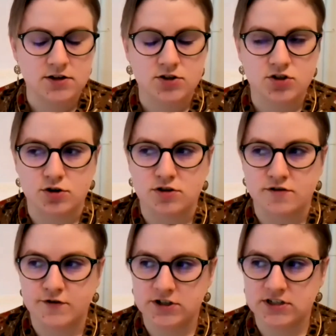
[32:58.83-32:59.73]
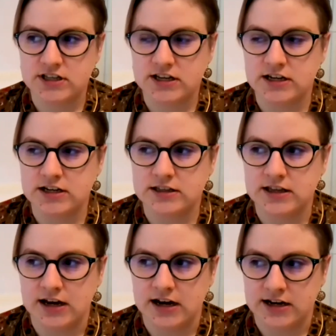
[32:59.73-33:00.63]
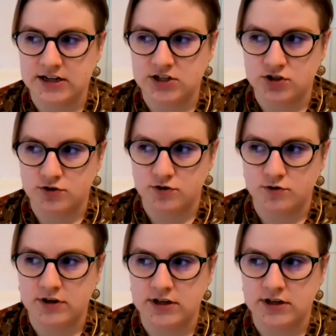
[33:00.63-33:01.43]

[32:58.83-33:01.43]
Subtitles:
So the first thing that I do